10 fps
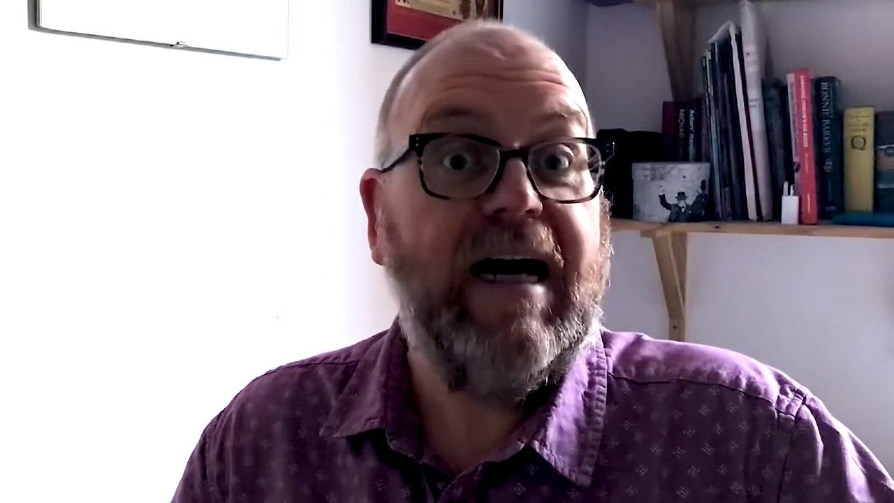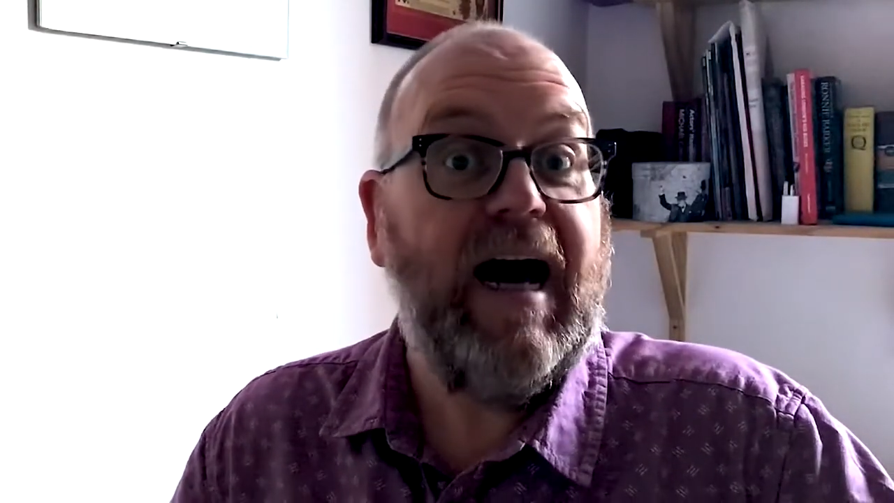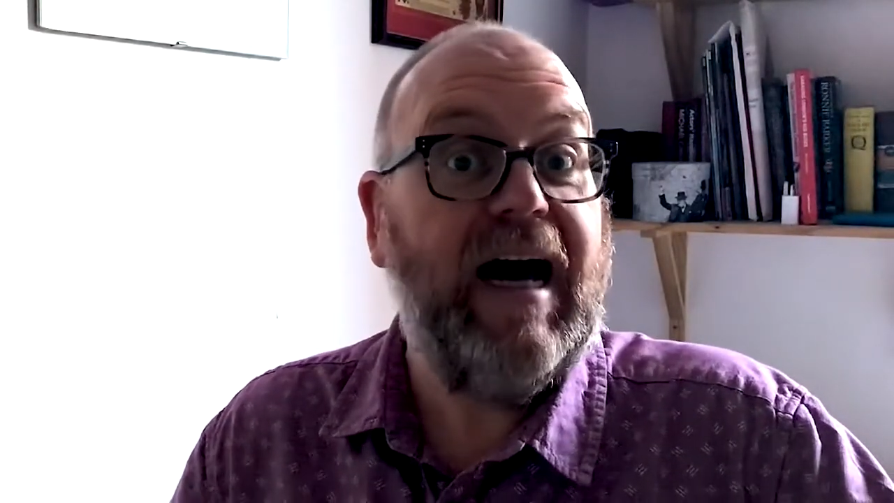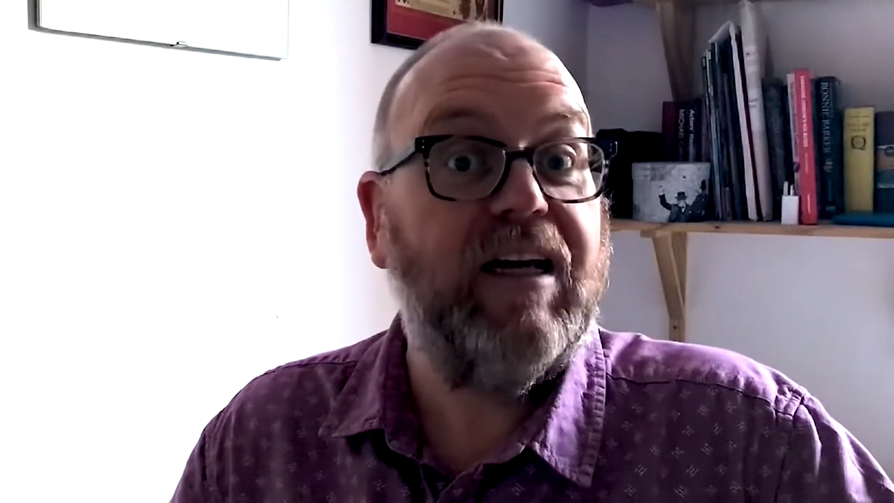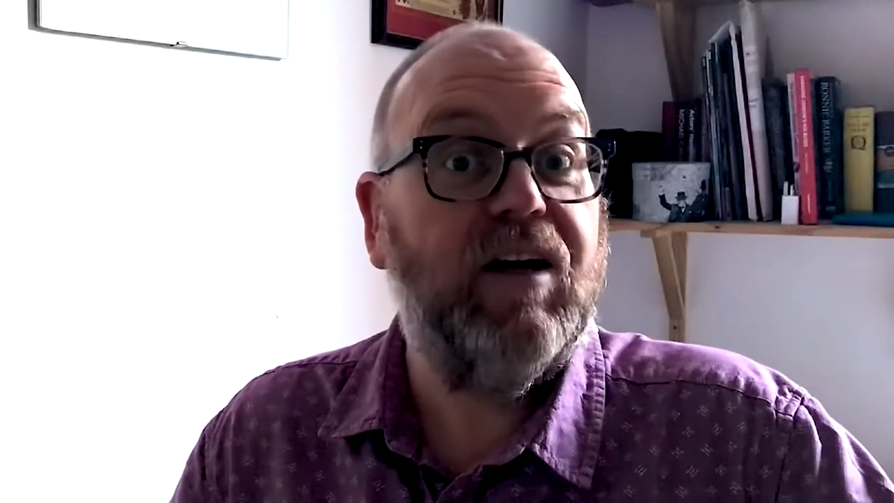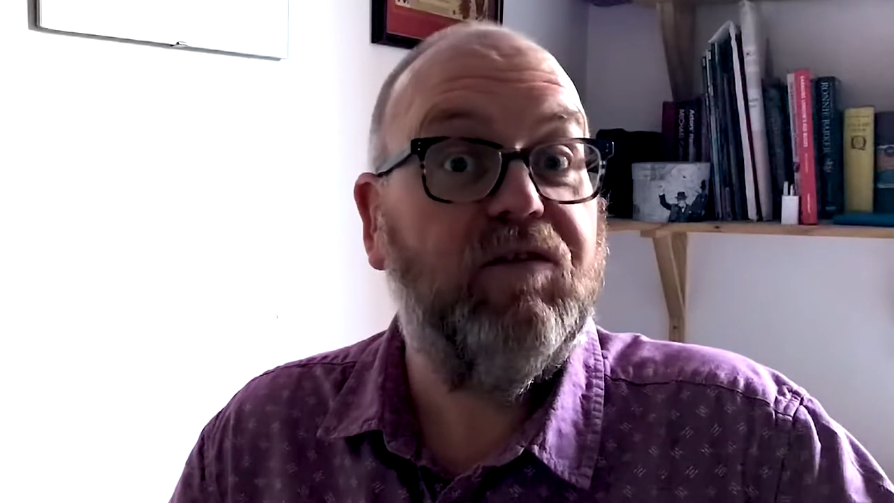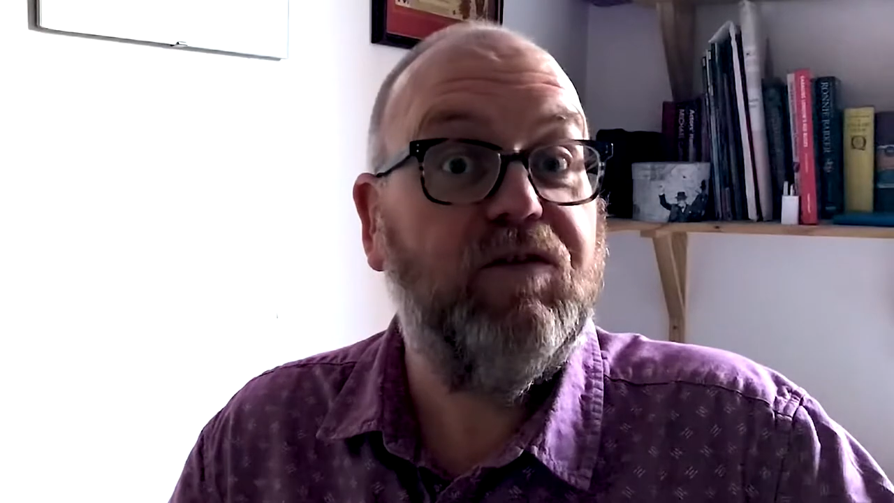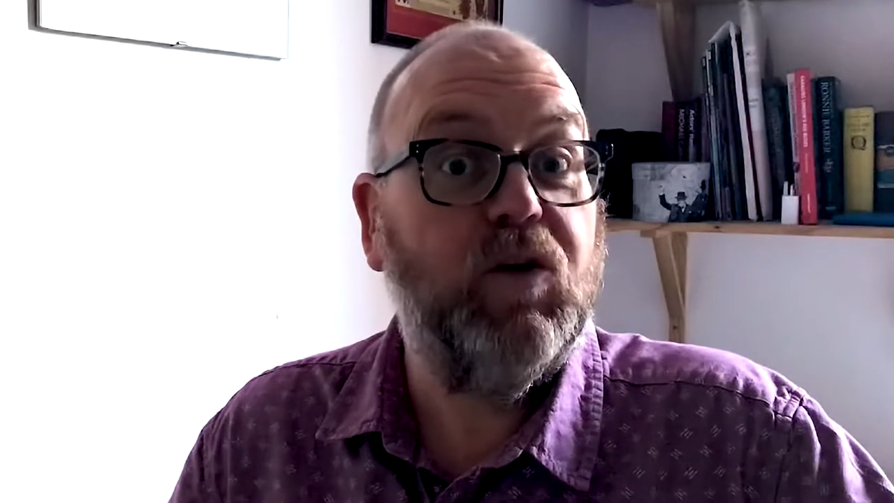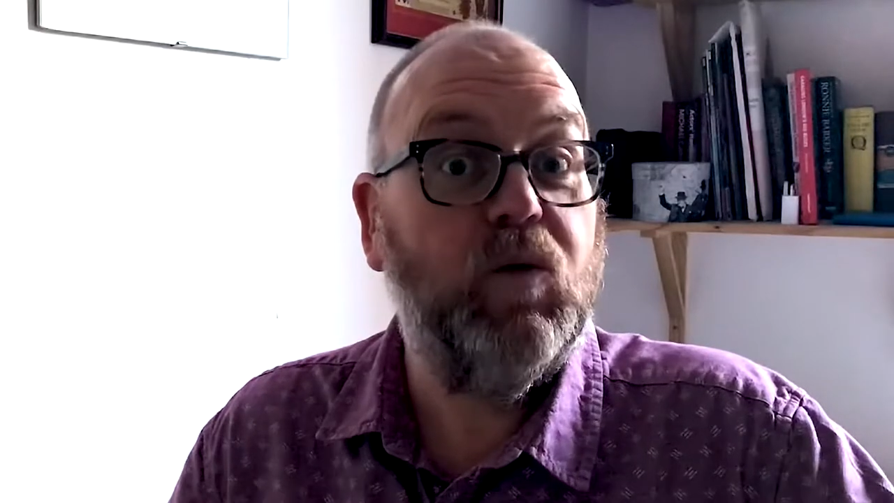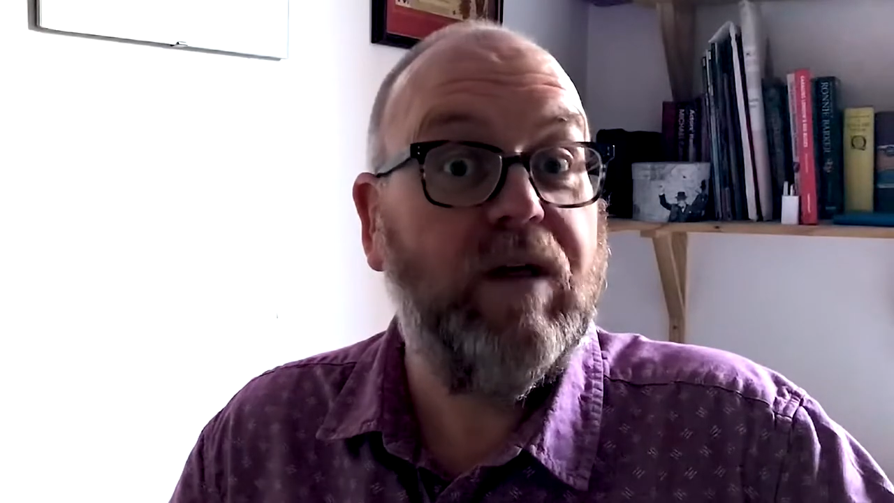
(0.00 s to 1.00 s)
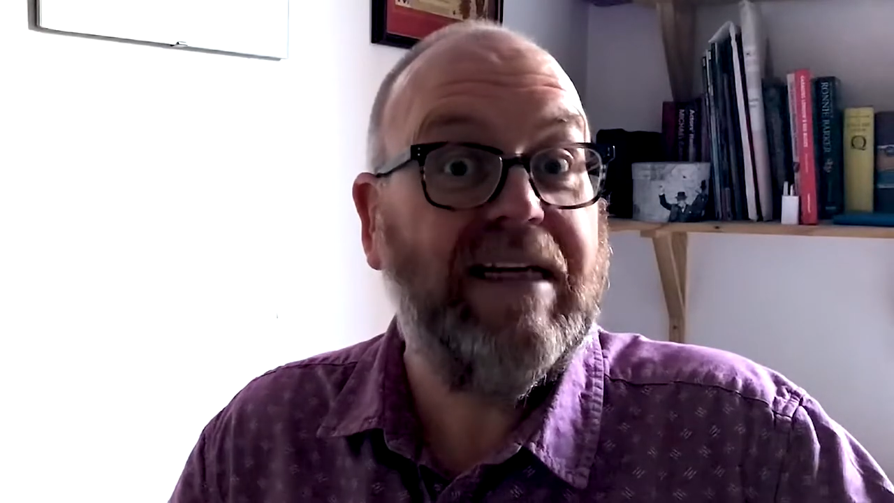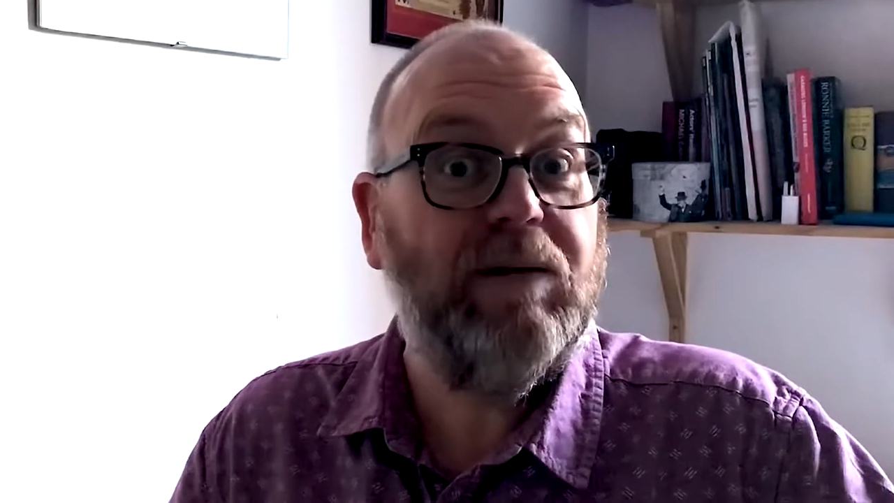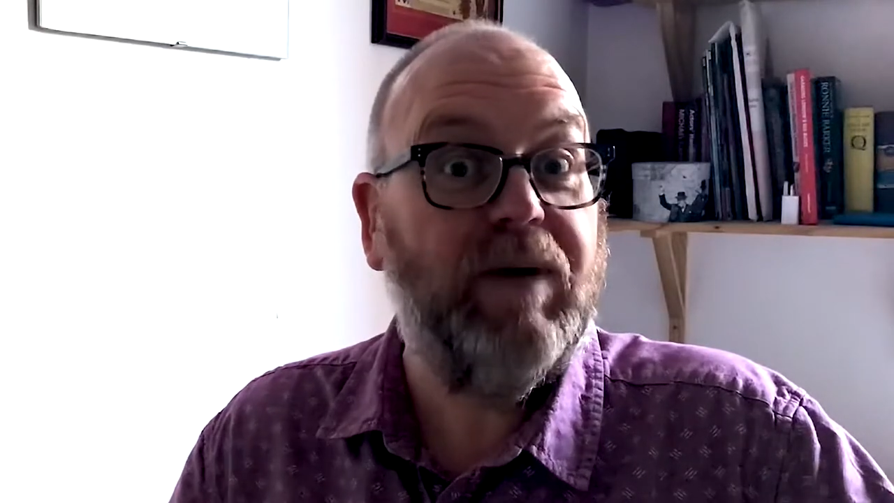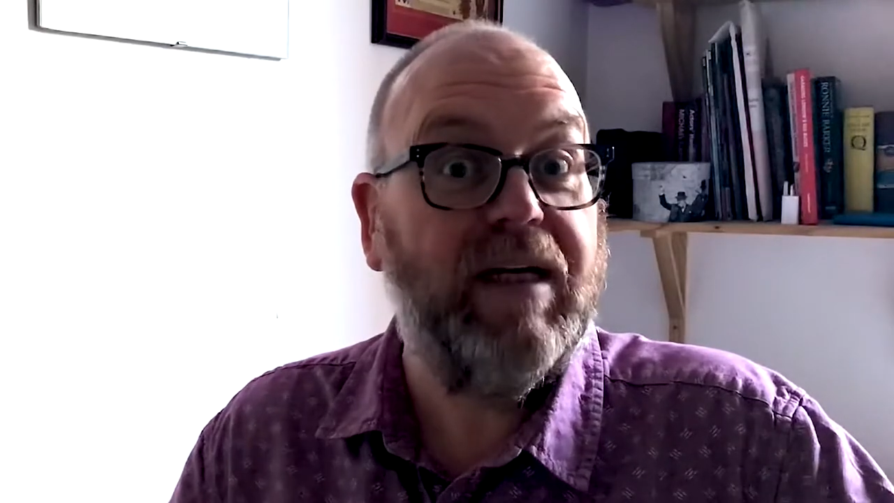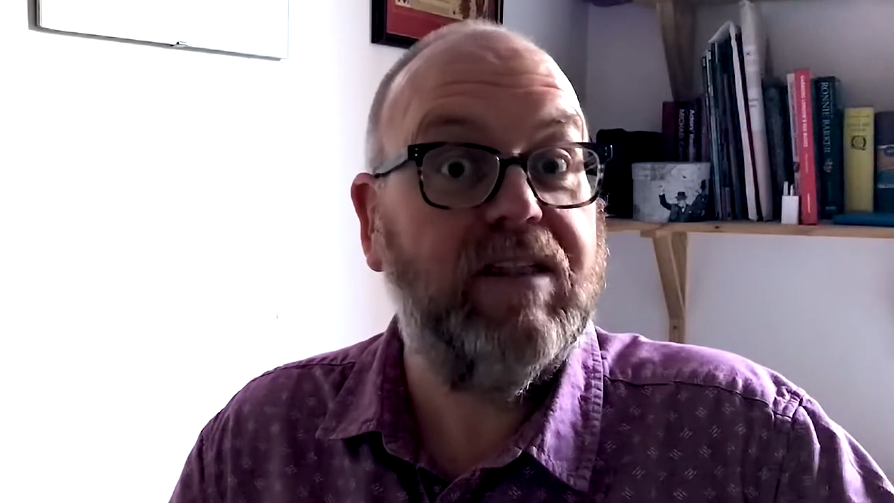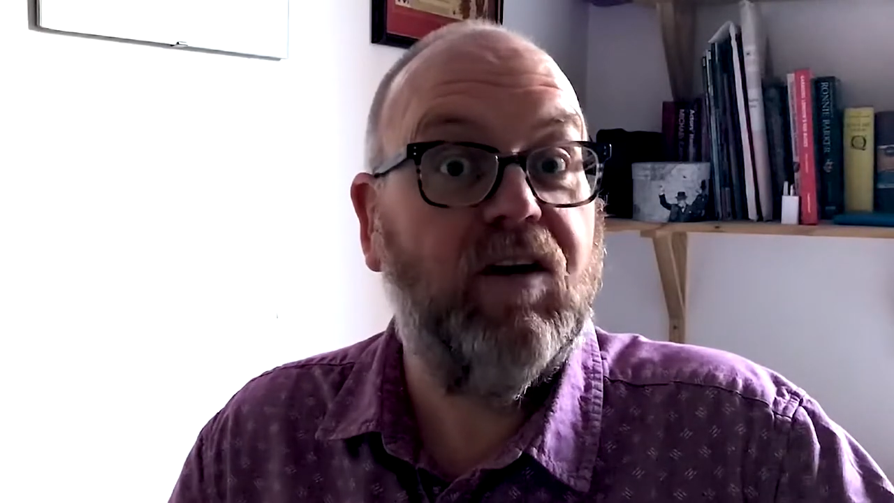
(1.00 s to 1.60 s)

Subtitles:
had a few little bits